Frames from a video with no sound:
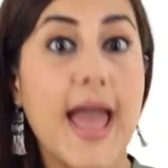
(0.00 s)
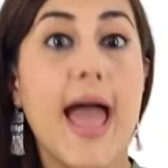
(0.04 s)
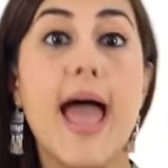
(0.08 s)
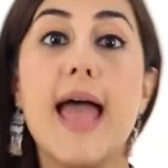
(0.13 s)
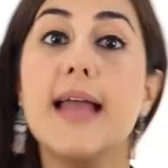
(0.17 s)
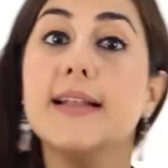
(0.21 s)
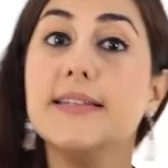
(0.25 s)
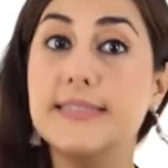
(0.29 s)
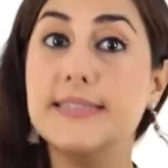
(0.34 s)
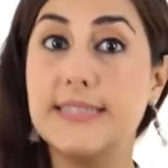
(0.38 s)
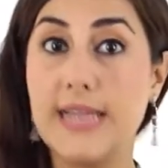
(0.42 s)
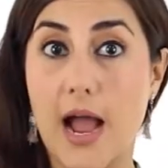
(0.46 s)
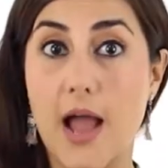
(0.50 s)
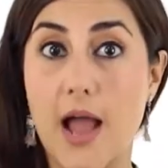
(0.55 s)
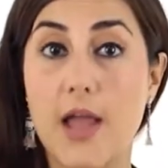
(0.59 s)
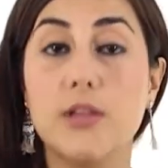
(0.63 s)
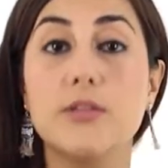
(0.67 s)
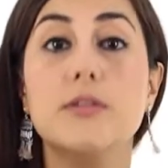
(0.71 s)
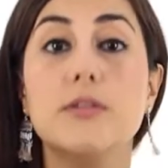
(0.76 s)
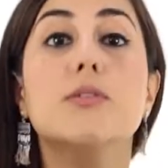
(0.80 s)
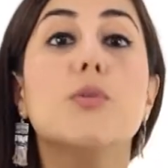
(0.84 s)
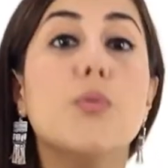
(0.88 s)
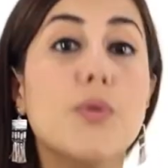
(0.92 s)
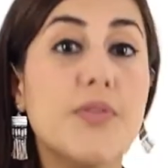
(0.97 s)
and
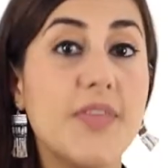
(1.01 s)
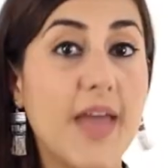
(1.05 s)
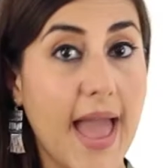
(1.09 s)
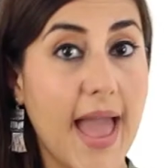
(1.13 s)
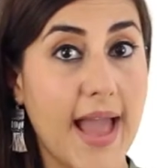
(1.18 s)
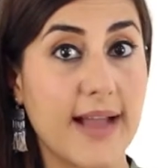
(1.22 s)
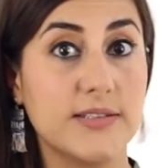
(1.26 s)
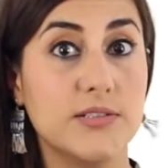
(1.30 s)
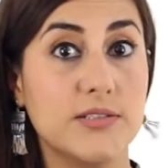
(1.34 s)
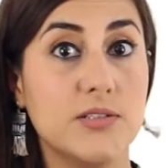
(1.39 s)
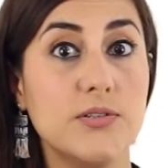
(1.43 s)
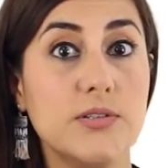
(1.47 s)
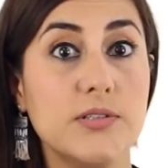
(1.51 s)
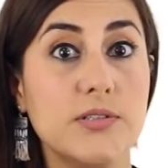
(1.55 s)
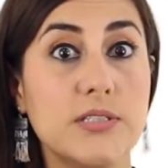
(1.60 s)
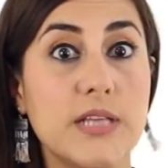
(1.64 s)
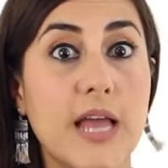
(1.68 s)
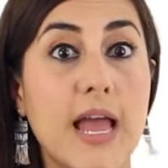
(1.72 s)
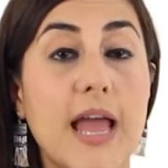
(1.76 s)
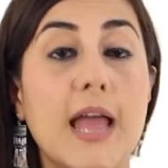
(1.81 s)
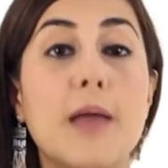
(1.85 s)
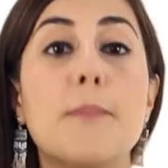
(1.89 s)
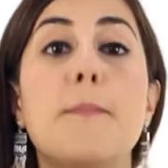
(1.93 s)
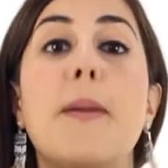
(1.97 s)
dialogue with actors
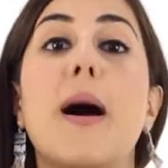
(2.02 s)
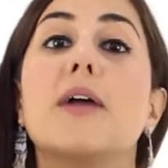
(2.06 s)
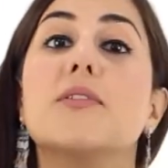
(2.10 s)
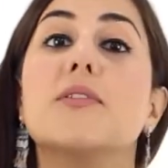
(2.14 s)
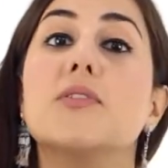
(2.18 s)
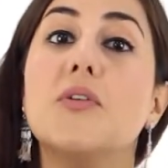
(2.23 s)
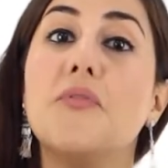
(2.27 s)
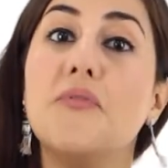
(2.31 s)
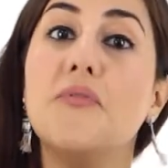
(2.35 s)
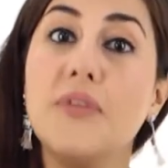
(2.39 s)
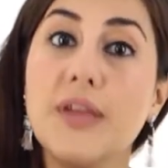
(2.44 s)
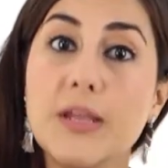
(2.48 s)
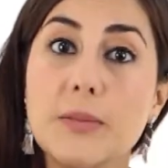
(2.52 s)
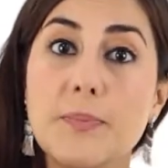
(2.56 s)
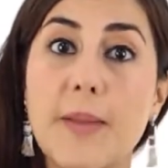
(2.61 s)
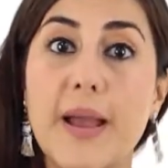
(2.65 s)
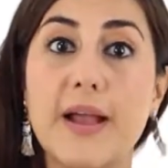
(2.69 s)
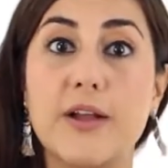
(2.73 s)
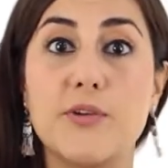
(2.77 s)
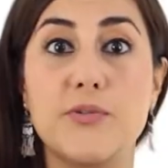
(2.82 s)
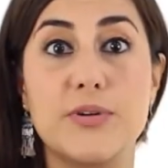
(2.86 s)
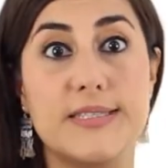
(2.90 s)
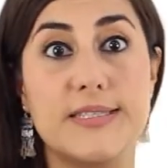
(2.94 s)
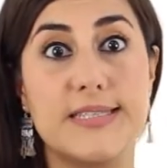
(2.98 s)
about the
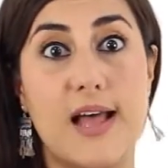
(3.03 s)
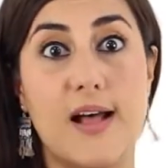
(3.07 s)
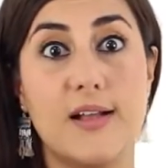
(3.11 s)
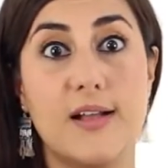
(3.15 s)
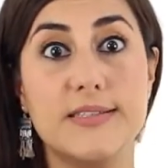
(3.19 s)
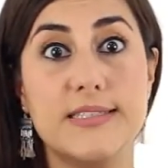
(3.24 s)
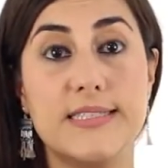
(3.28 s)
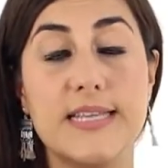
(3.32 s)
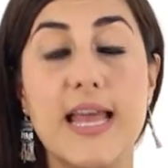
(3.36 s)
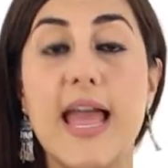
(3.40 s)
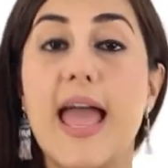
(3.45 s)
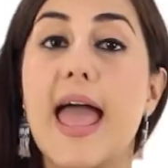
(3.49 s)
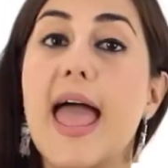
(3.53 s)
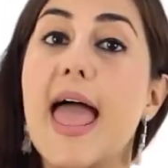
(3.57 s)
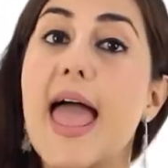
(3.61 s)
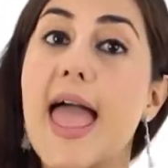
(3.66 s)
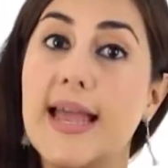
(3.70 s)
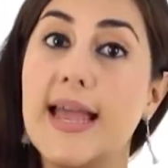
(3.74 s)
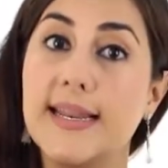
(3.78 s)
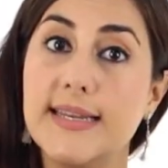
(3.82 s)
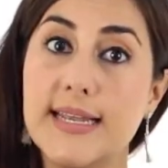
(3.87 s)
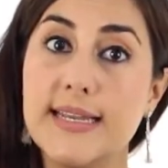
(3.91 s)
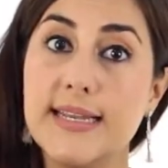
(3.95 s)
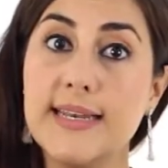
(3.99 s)
feedback results
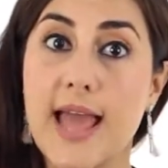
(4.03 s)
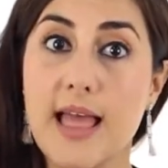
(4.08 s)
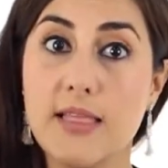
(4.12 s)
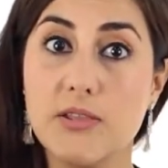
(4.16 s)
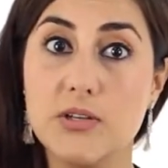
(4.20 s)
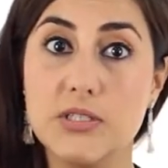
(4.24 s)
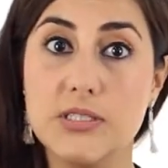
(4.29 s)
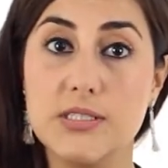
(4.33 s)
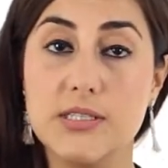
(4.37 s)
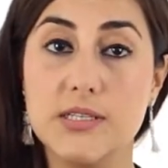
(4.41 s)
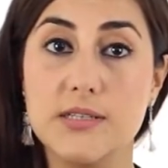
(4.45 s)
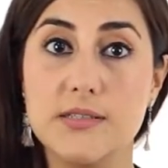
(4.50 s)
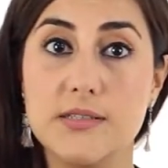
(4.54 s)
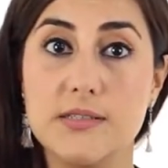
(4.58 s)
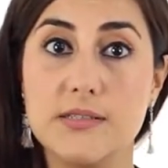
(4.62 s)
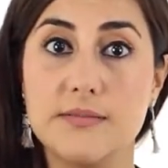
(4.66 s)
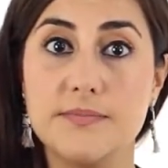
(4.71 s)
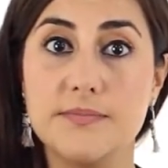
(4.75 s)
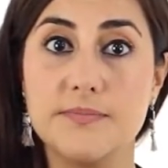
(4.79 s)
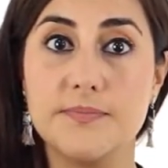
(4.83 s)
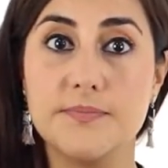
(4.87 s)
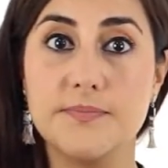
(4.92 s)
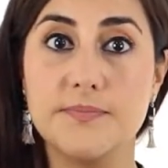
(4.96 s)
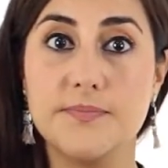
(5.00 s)
and
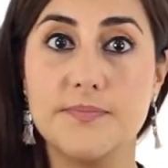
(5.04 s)
analysis.